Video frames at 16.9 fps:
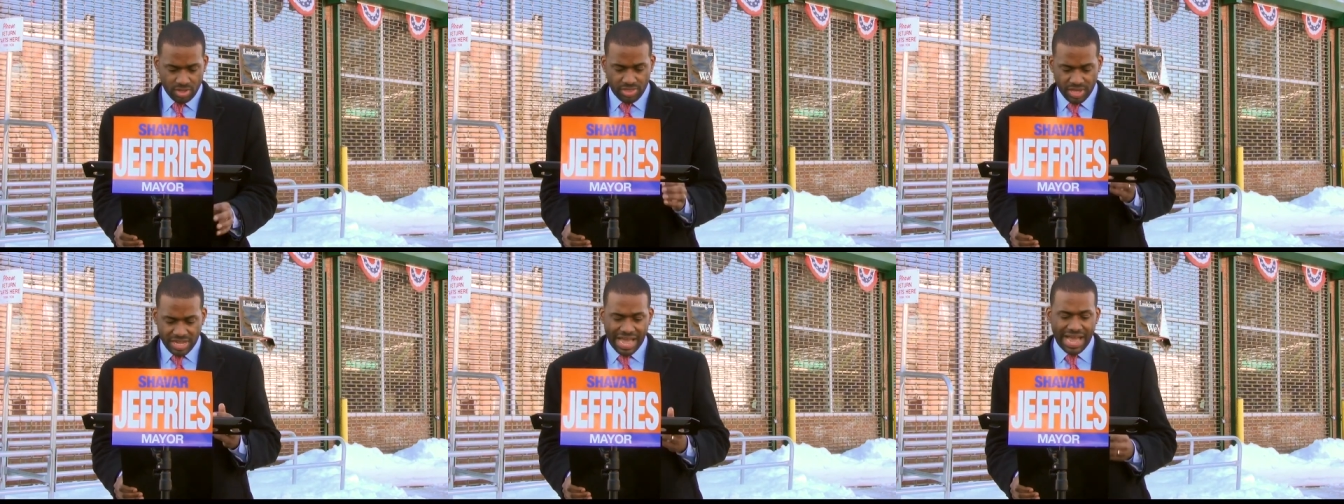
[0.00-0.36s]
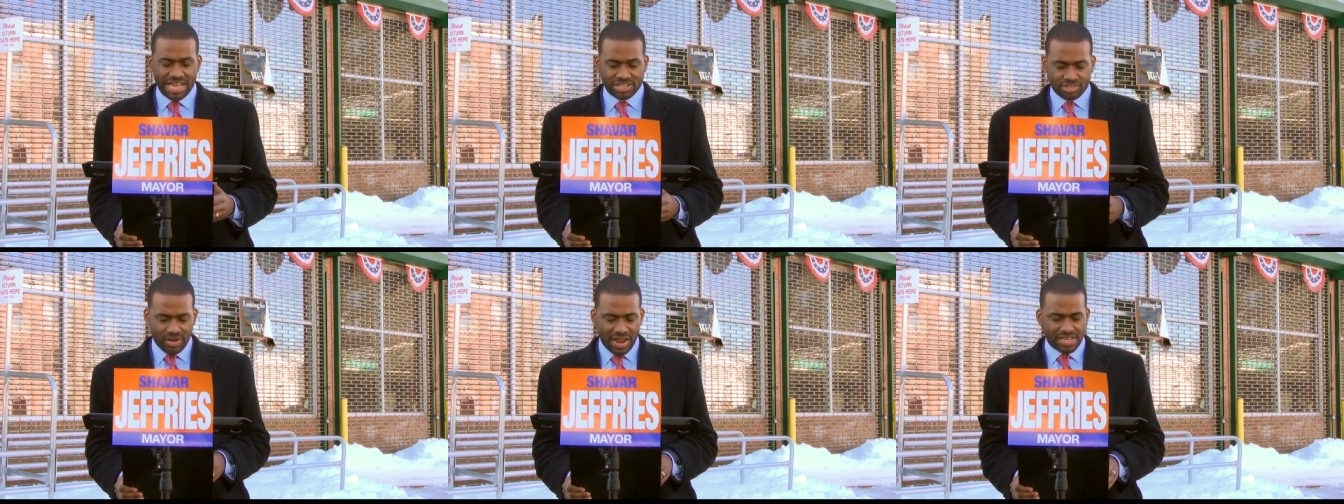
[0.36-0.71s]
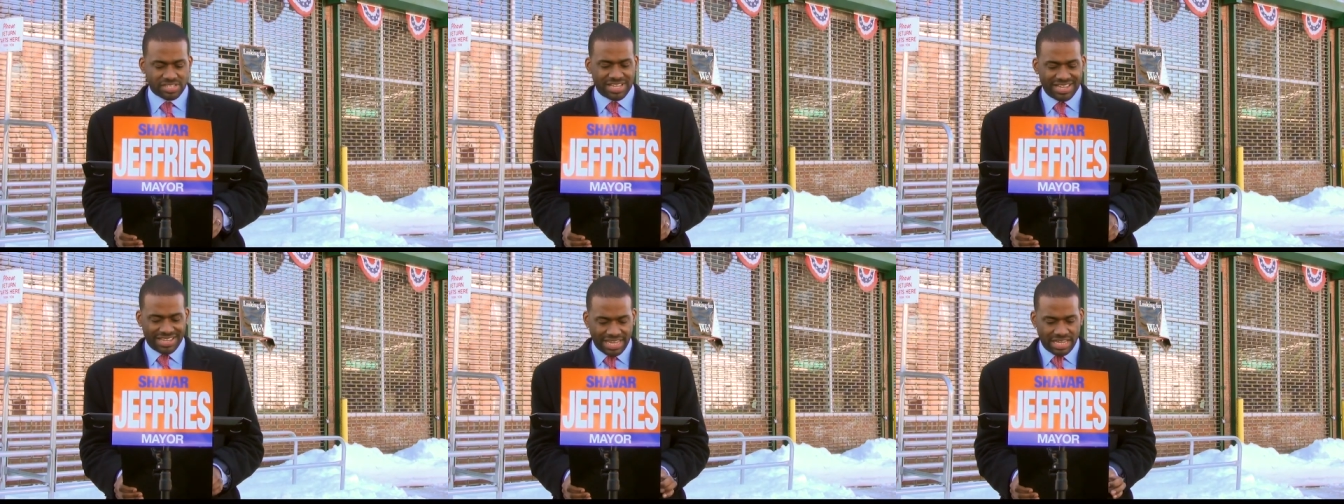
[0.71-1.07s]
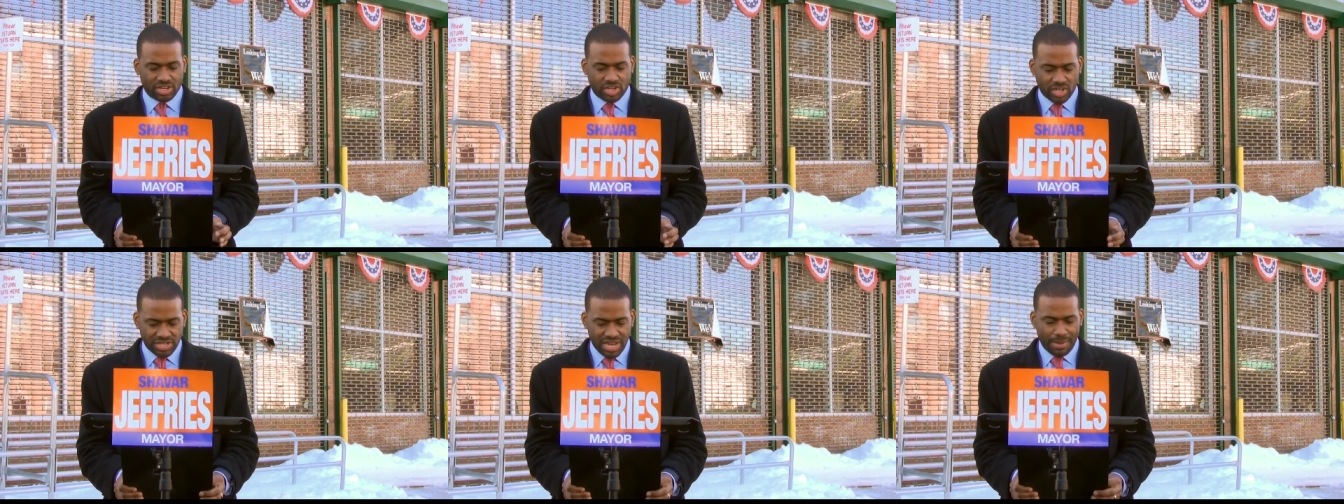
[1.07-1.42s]
The contrast,
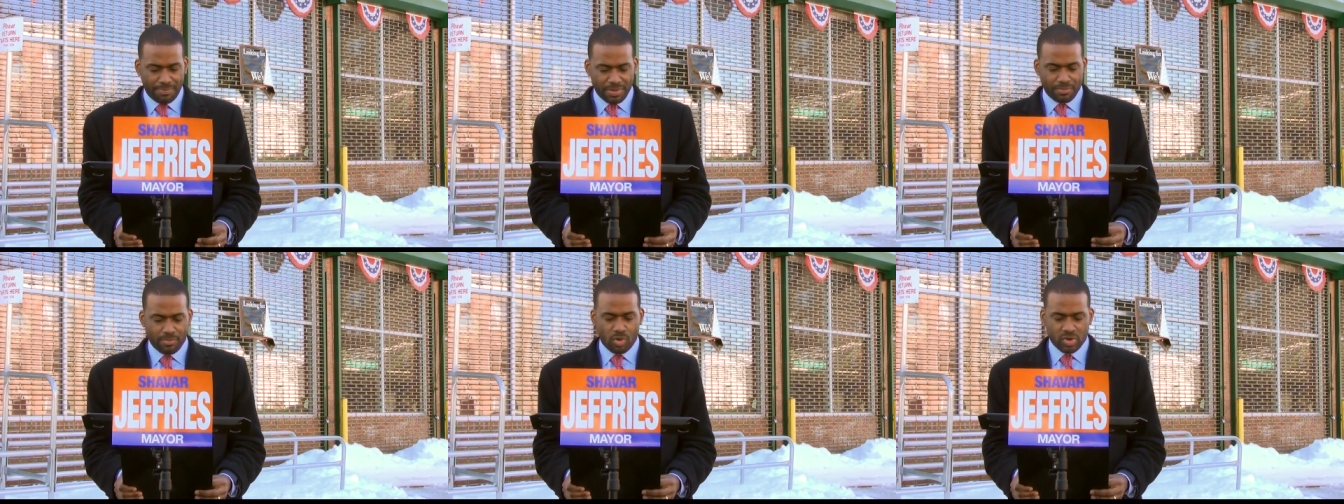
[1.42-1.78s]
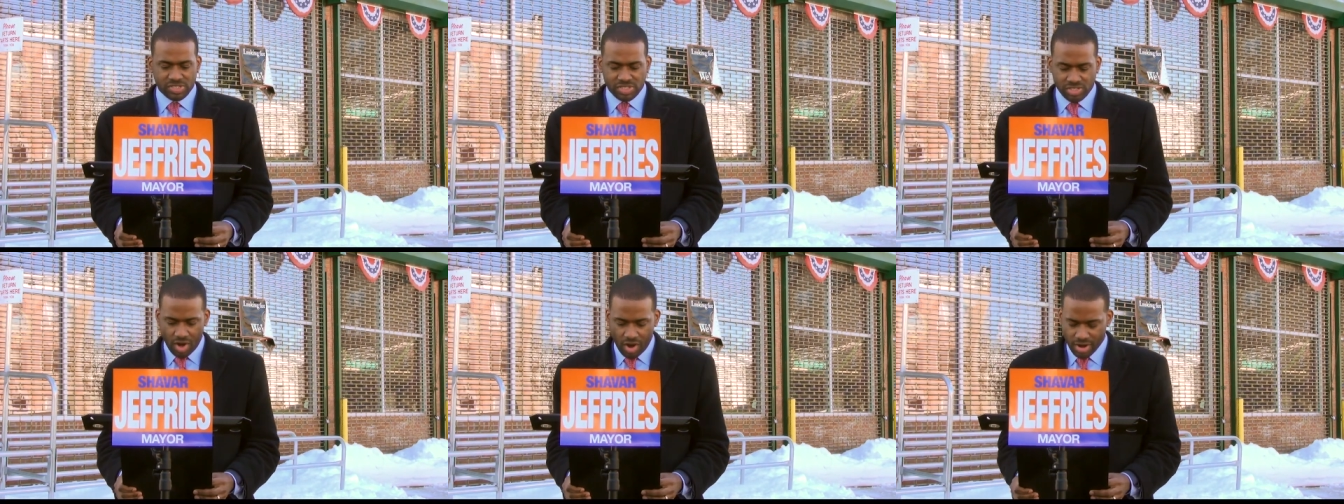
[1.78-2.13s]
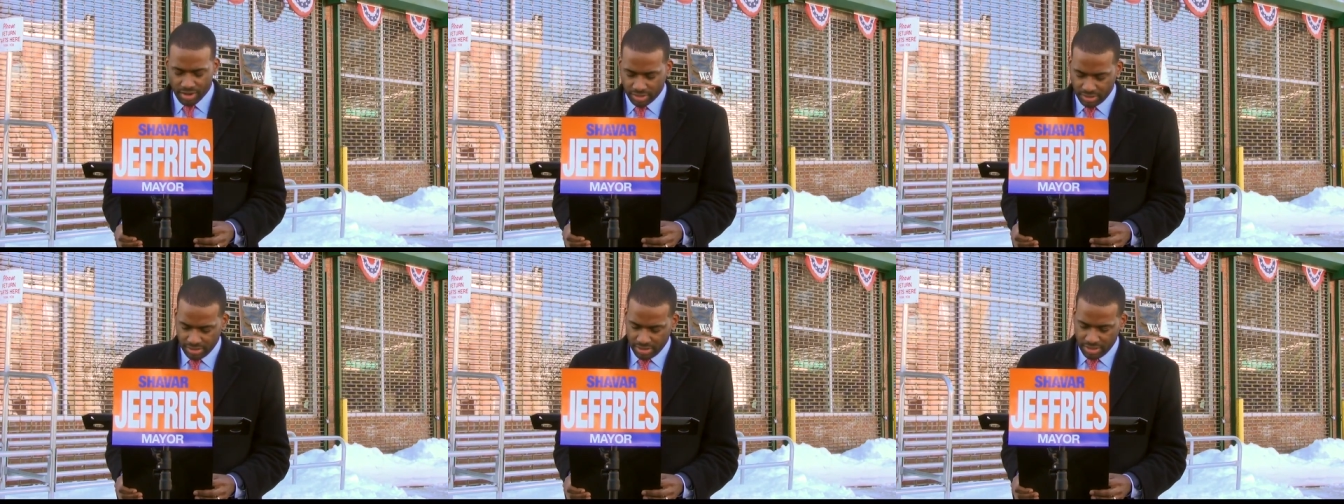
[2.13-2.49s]
again, could not be more stark.